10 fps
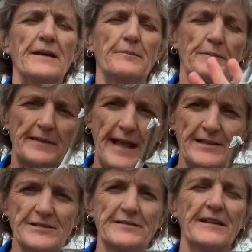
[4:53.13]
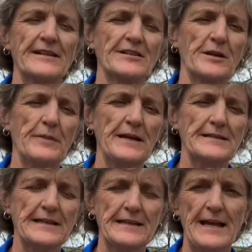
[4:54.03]
But that's going to be in
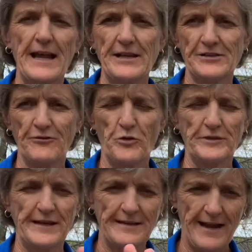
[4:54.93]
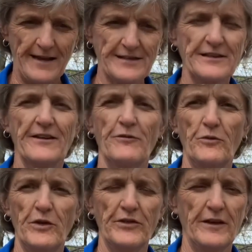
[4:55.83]
10 days to 14 days
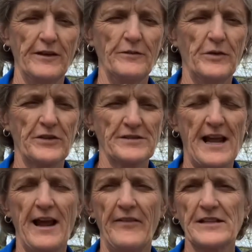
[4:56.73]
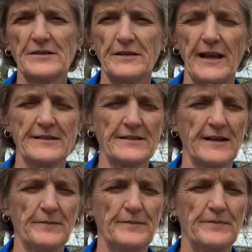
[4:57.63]
with a scion that's
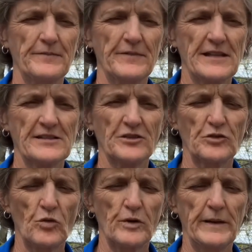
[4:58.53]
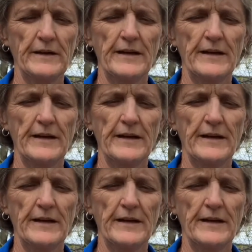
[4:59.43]
still dormant.